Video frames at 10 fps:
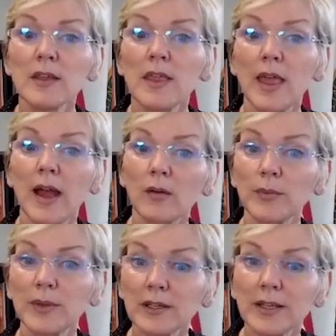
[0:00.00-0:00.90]
that
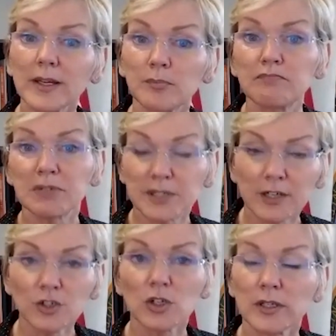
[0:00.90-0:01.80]
we could get
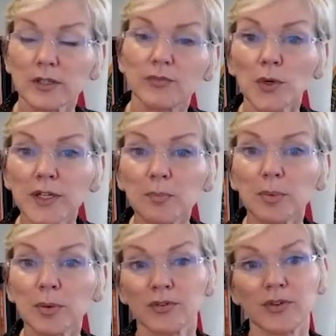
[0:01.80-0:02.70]
potentially
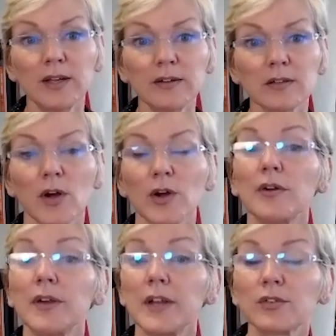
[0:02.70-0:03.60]
40% of our
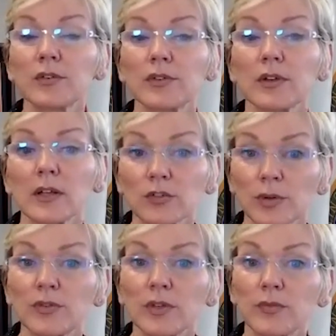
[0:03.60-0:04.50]
nation's
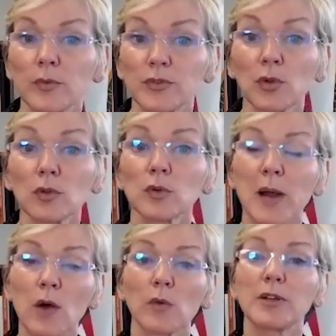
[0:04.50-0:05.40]
electricity from solar
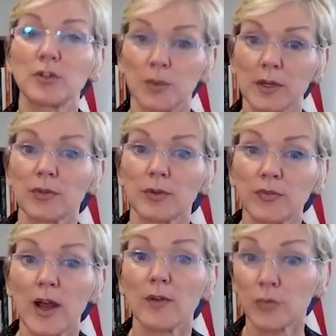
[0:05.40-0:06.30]
power by
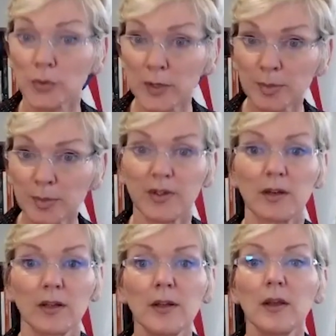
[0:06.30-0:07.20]
2035, 40%.
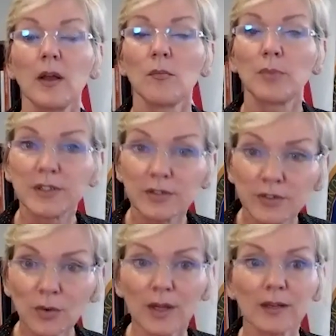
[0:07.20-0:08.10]
But to
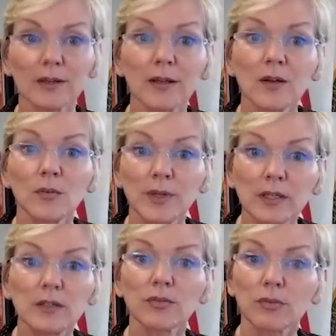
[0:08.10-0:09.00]
do it, we
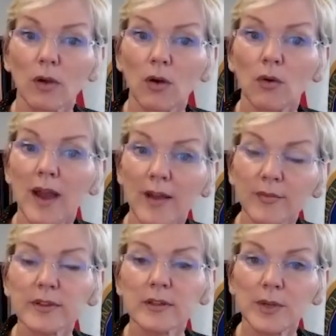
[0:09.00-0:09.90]
need to throw
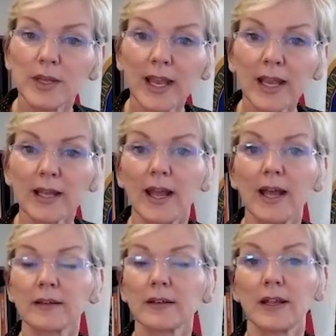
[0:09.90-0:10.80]
everything we can
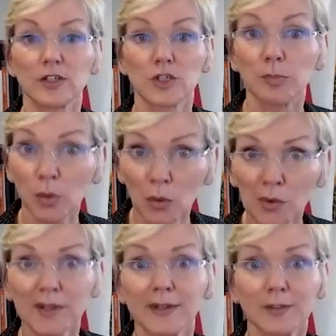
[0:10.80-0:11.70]
at
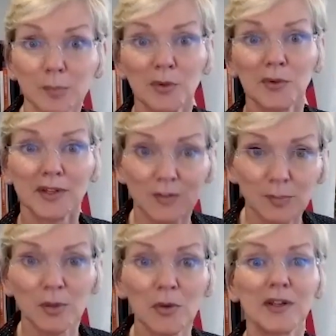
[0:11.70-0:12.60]
deploying
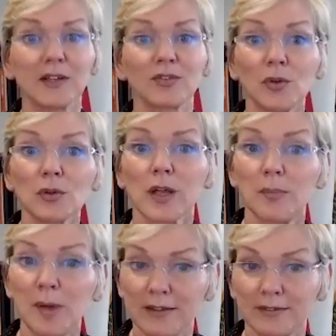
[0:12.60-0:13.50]
solar
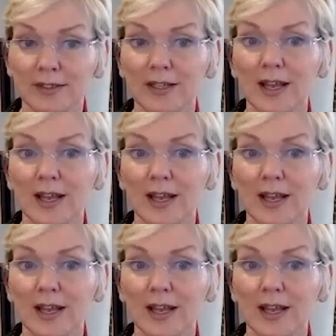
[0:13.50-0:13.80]
capacity